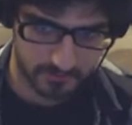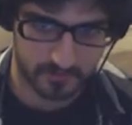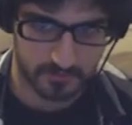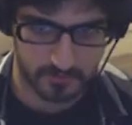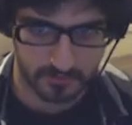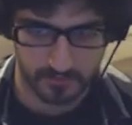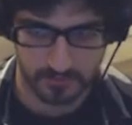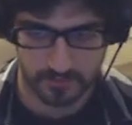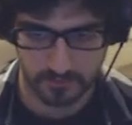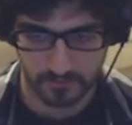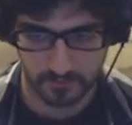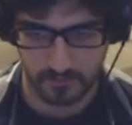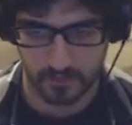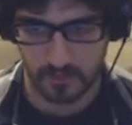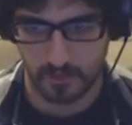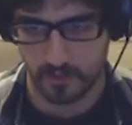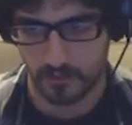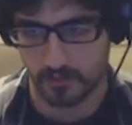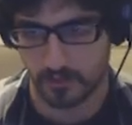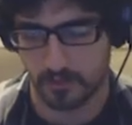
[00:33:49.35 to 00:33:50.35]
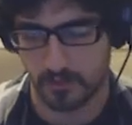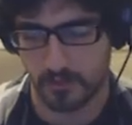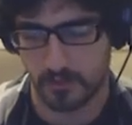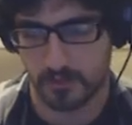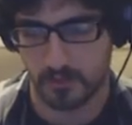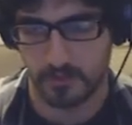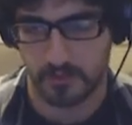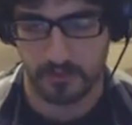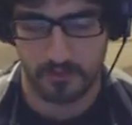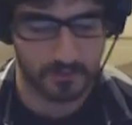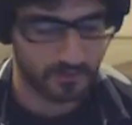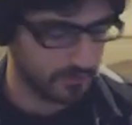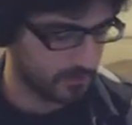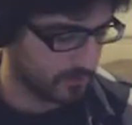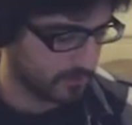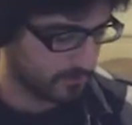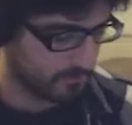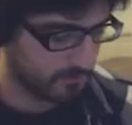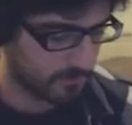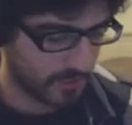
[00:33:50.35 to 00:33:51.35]
yours is wrong,
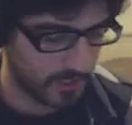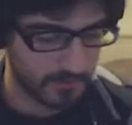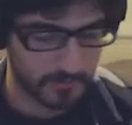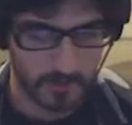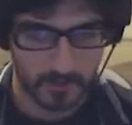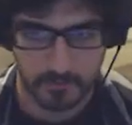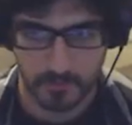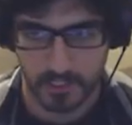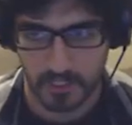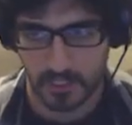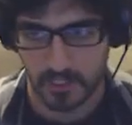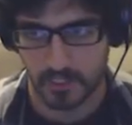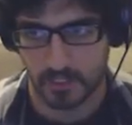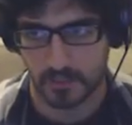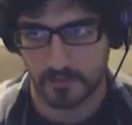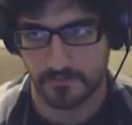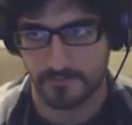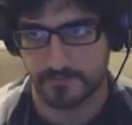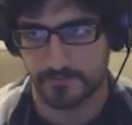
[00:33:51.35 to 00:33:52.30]
blah blah blah.